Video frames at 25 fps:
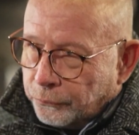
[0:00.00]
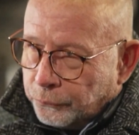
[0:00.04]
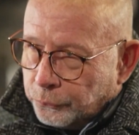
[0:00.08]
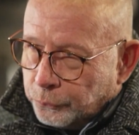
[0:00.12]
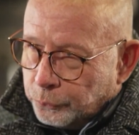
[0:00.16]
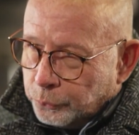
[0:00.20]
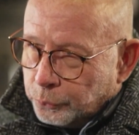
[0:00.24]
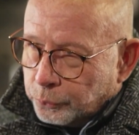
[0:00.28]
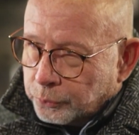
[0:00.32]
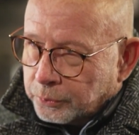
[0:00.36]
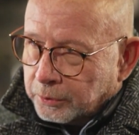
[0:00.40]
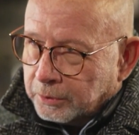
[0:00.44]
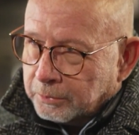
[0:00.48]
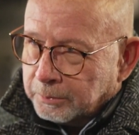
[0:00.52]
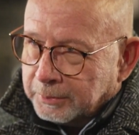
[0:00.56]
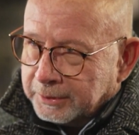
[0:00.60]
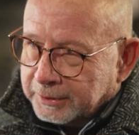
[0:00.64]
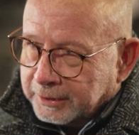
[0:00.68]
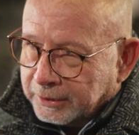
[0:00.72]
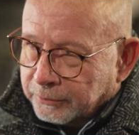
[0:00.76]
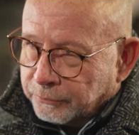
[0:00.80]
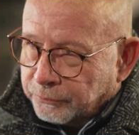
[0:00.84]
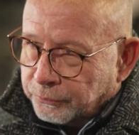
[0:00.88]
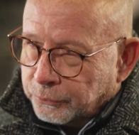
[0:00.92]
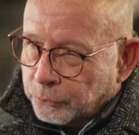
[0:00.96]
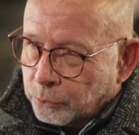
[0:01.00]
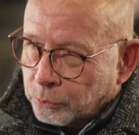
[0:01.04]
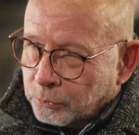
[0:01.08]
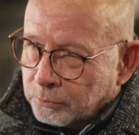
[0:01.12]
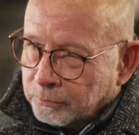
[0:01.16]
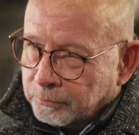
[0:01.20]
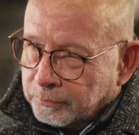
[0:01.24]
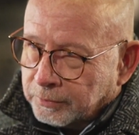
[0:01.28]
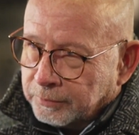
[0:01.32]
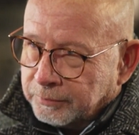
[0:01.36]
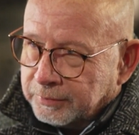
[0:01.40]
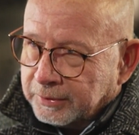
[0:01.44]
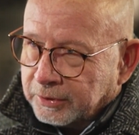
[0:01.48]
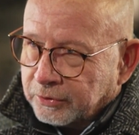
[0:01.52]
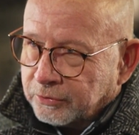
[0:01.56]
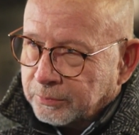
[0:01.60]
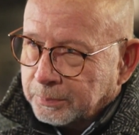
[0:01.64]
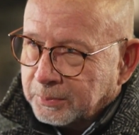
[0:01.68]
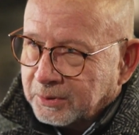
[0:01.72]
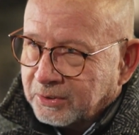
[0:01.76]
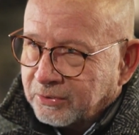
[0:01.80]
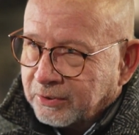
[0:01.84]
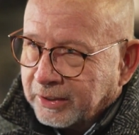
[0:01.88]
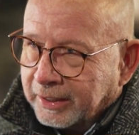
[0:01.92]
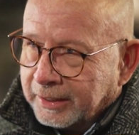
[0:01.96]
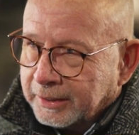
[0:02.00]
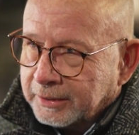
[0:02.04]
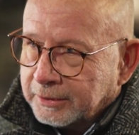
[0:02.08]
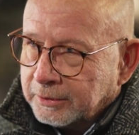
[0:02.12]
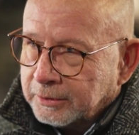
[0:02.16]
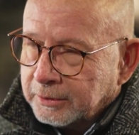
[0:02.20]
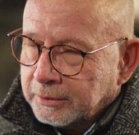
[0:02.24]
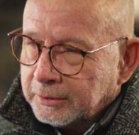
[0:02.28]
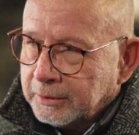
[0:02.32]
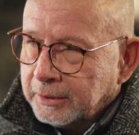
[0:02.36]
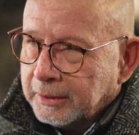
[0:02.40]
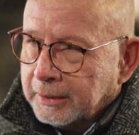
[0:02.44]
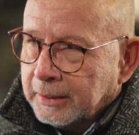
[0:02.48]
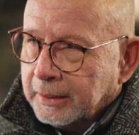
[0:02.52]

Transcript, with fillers: we call them. This means the ship would